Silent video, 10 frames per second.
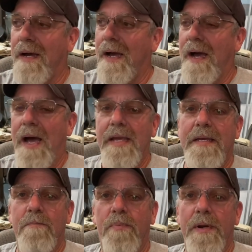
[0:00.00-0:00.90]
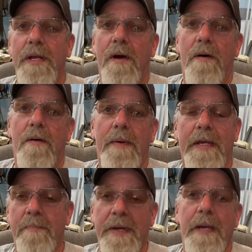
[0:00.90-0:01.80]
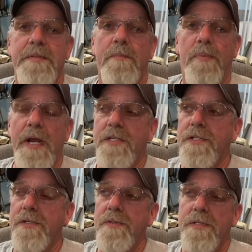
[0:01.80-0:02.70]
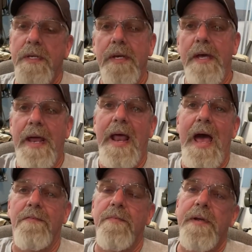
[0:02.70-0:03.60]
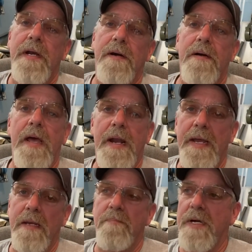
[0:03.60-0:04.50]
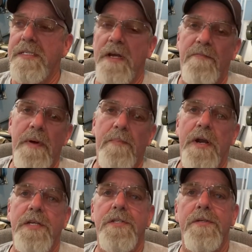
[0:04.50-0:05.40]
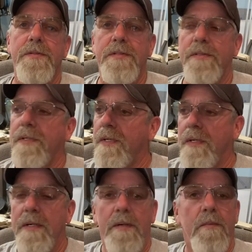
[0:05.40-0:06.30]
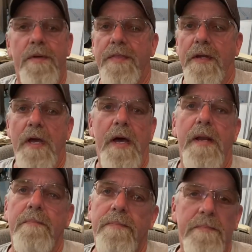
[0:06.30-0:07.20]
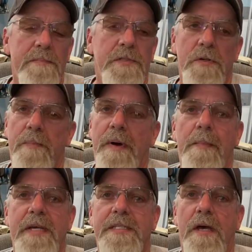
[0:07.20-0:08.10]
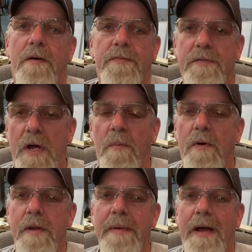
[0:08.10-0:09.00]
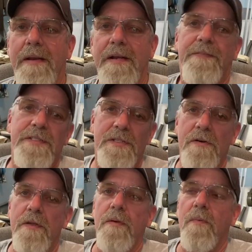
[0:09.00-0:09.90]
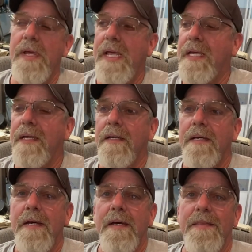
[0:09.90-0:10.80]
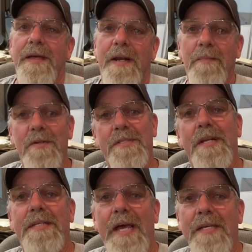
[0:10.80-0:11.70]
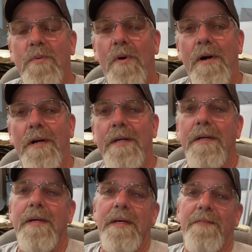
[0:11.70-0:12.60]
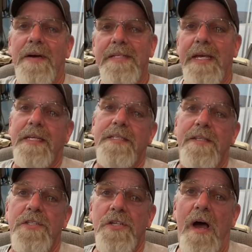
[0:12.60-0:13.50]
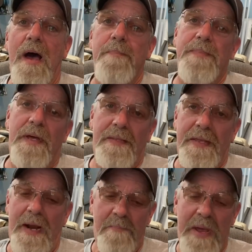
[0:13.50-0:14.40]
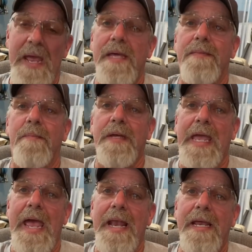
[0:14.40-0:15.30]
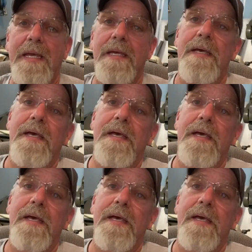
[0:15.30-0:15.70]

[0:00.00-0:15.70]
I could pick up some brake shoes and have them here, and I could bust off my brake shoes with a gun, do it by myself, don't worry about it. If it's during the week, then I'm losing a day's work. If I take it to the shop, then I'm paying the mechanic,